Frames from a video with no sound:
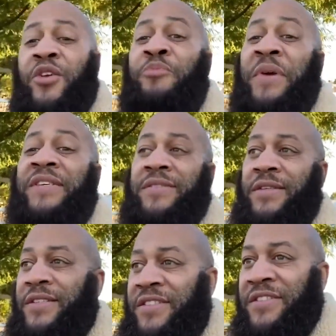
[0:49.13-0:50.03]
do
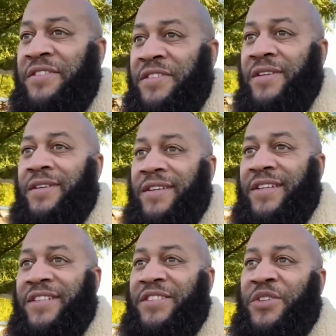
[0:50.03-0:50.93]
business
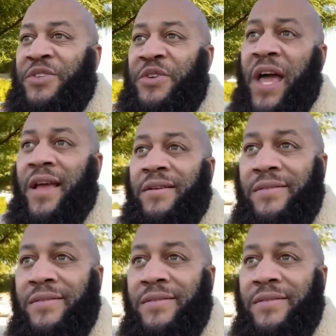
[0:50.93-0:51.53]
till you like